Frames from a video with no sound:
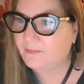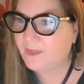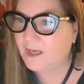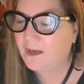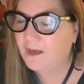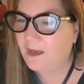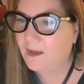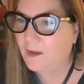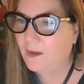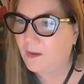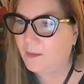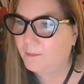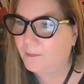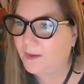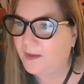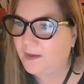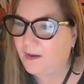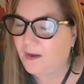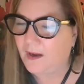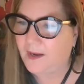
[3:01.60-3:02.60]

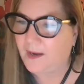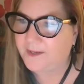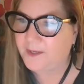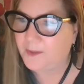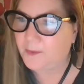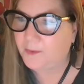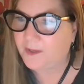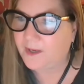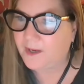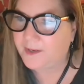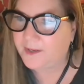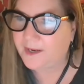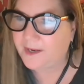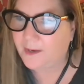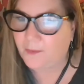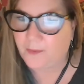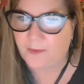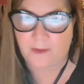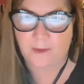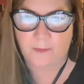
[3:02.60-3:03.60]
audio cut
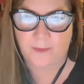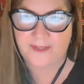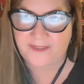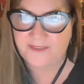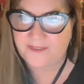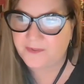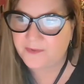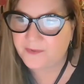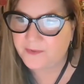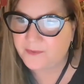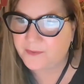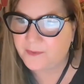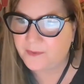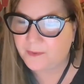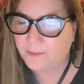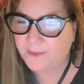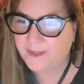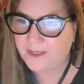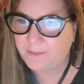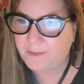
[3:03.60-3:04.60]
out. Are we
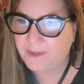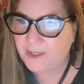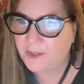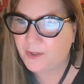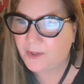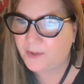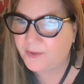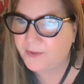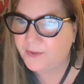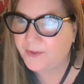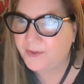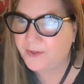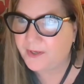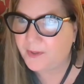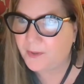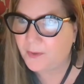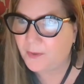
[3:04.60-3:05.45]
being heard? I